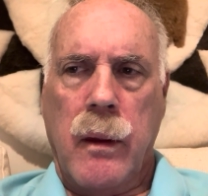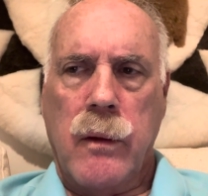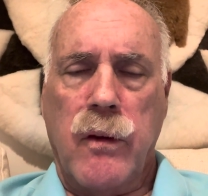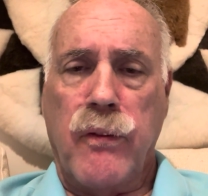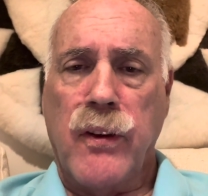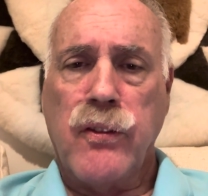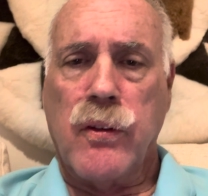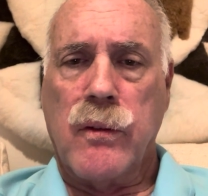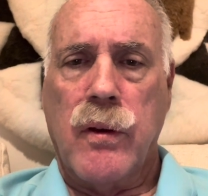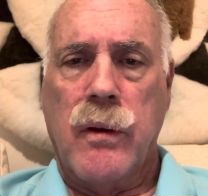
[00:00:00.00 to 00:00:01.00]

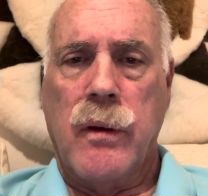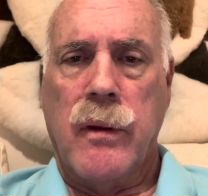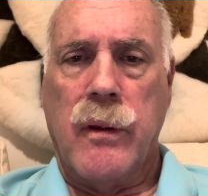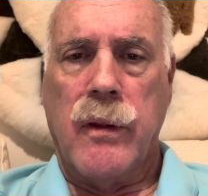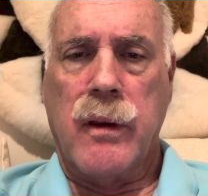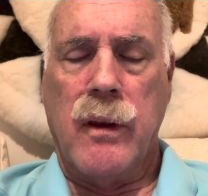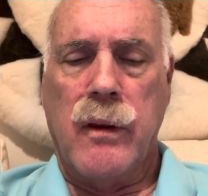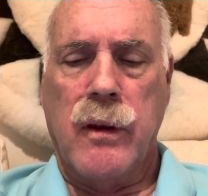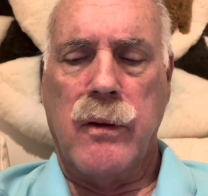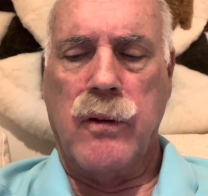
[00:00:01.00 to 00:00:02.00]
deficient.
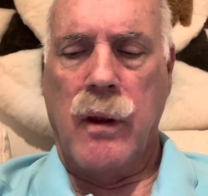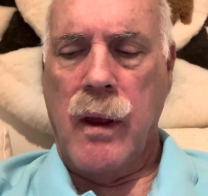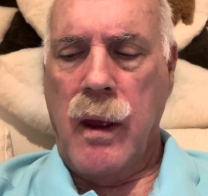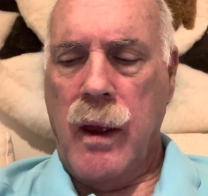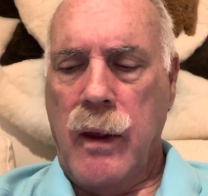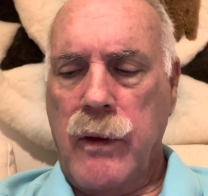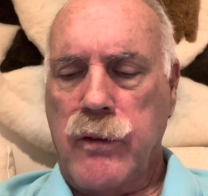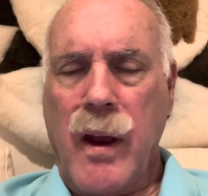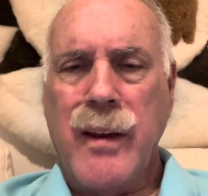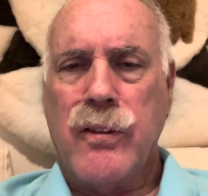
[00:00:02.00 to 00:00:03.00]
The
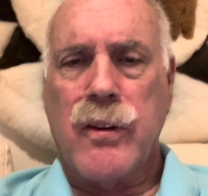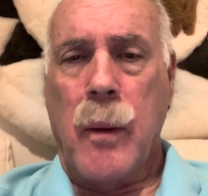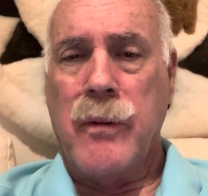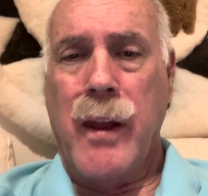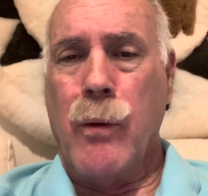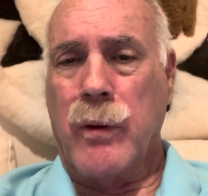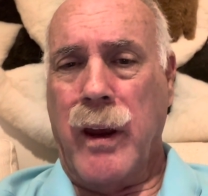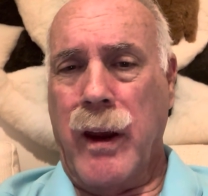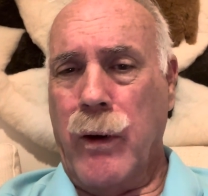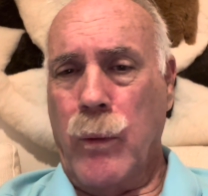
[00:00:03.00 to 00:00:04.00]
Chinese government, they don't
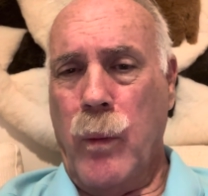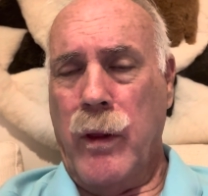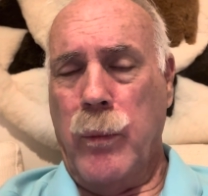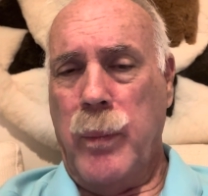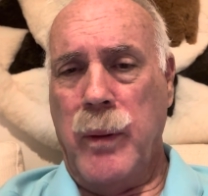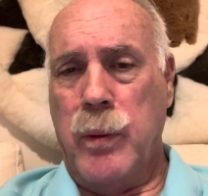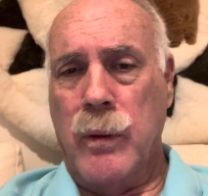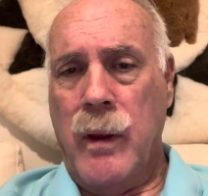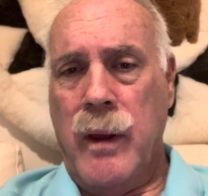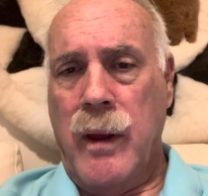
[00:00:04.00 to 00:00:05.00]
care whether
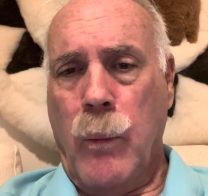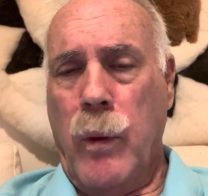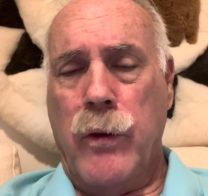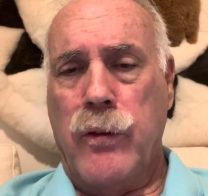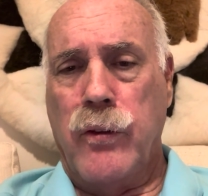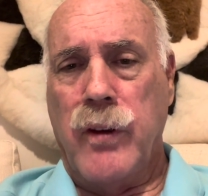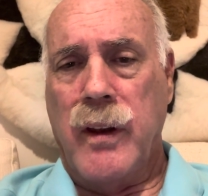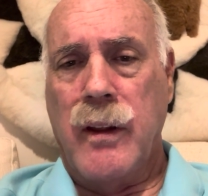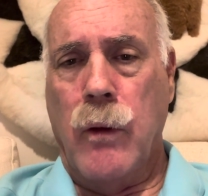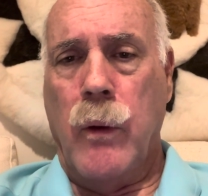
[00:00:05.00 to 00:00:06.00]
there's
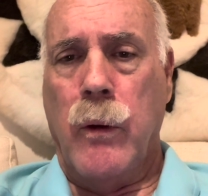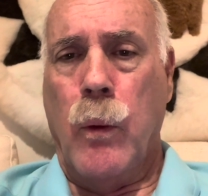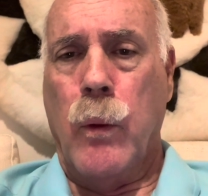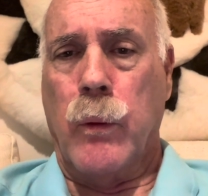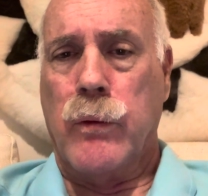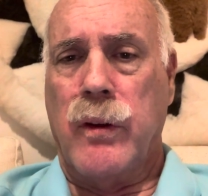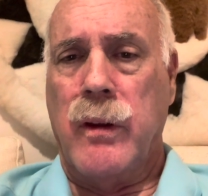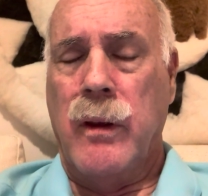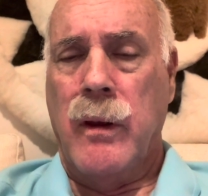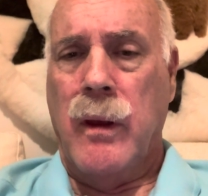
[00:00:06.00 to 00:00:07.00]
any law and order,
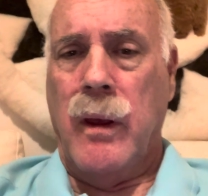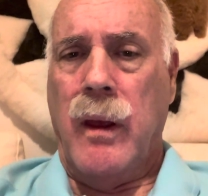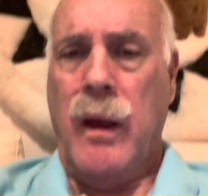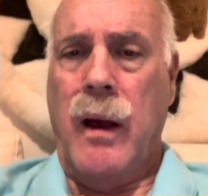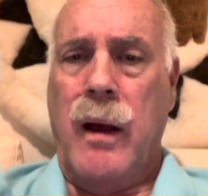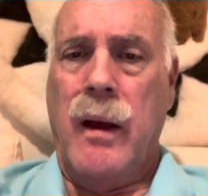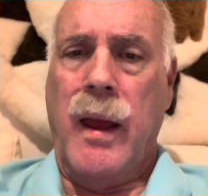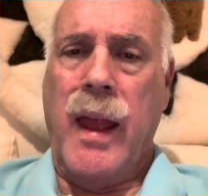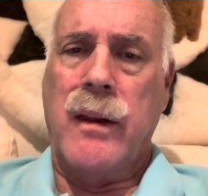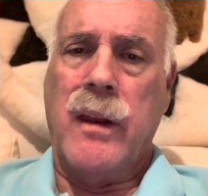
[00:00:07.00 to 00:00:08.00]
see?
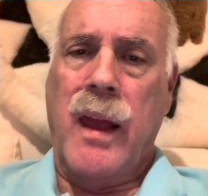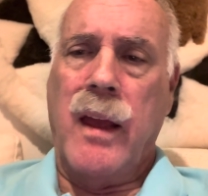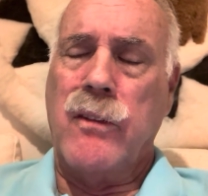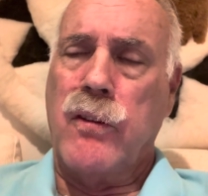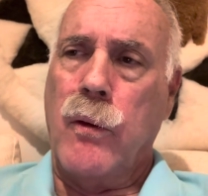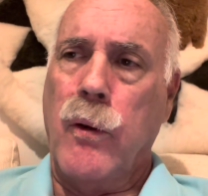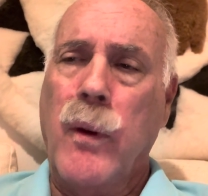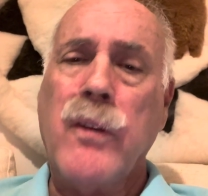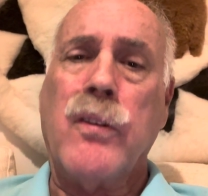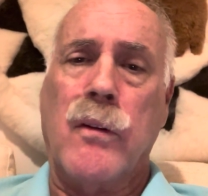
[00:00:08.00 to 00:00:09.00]
And so there
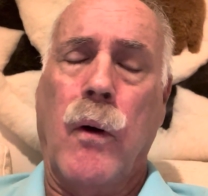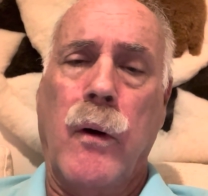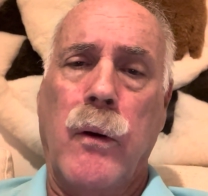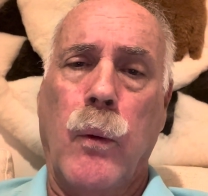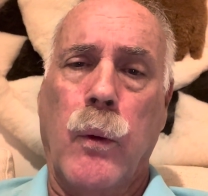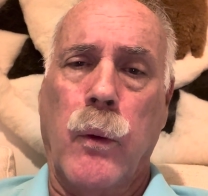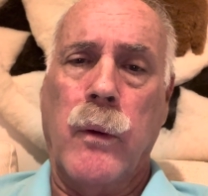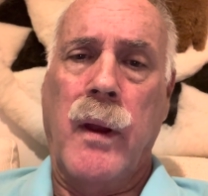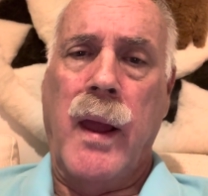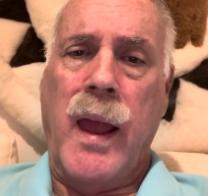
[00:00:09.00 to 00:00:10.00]
isn't law and order.
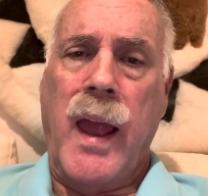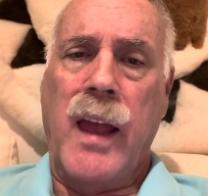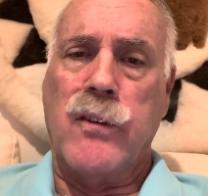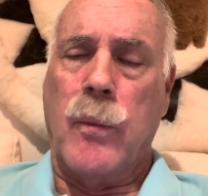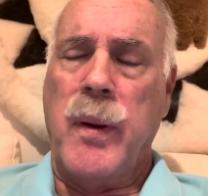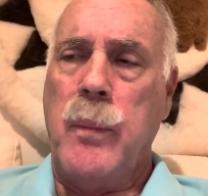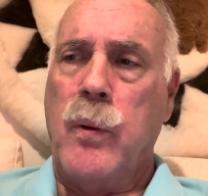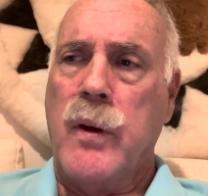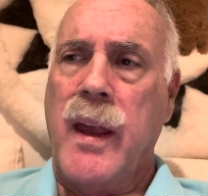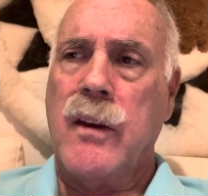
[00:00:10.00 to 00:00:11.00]
And so people
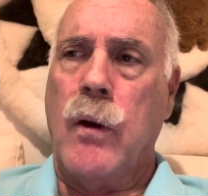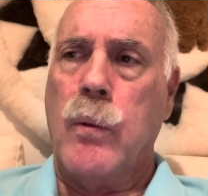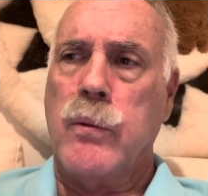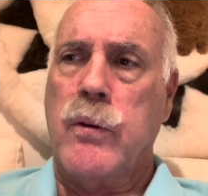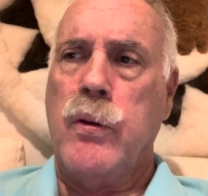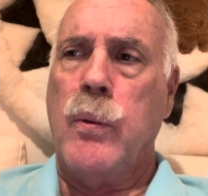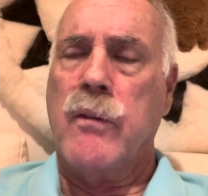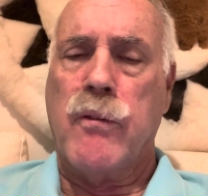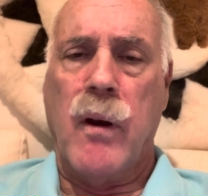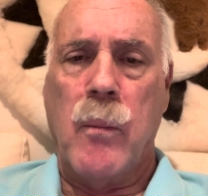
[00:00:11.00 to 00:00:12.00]
can't go to
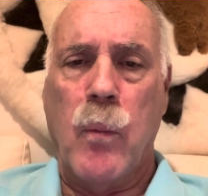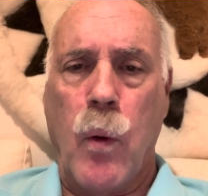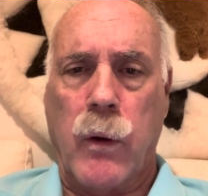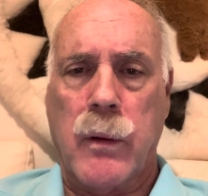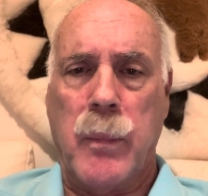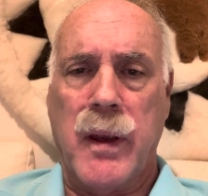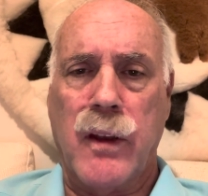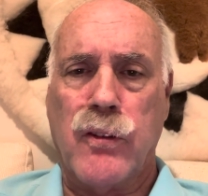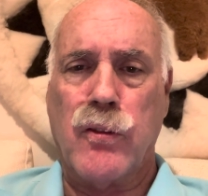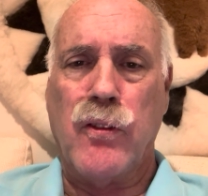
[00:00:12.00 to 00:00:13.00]
and from work
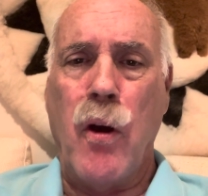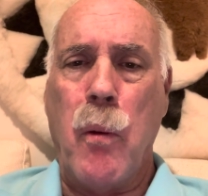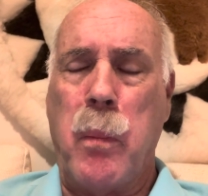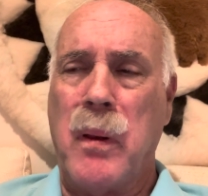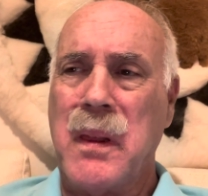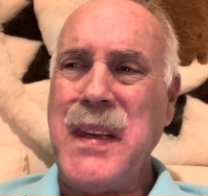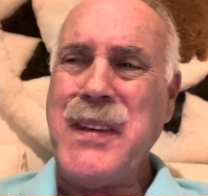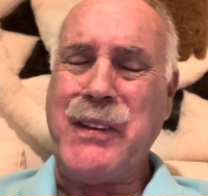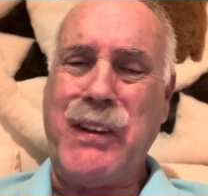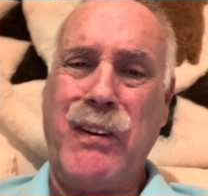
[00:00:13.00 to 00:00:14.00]
because there's no
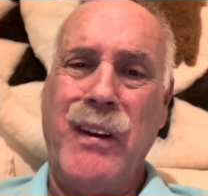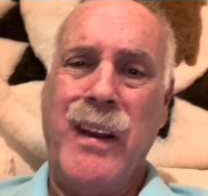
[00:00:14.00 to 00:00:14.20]
police